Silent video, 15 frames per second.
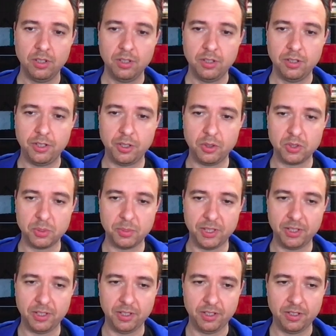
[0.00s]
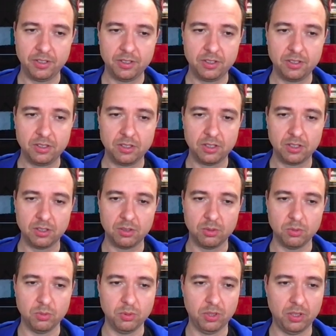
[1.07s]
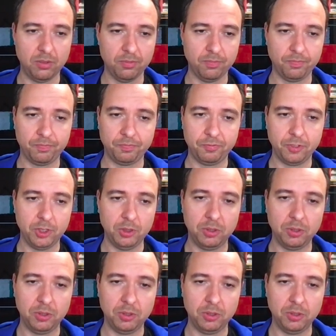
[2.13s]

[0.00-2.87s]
those many errors, and you